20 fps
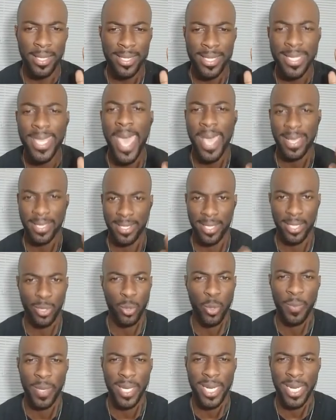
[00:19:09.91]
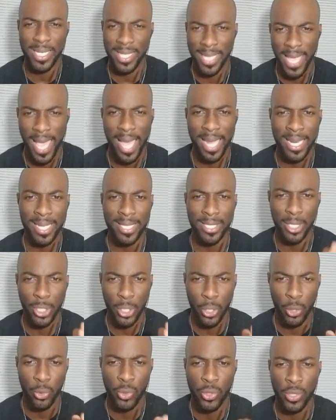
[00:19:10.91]
Texas, we've been in Dallas,
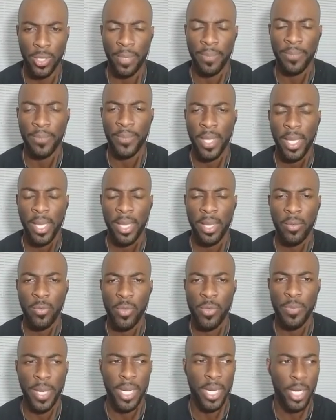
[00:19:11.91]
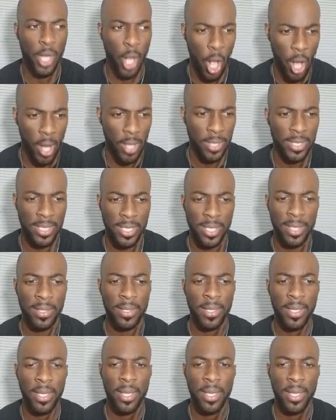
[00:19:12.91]
Houston, we've been in Austin.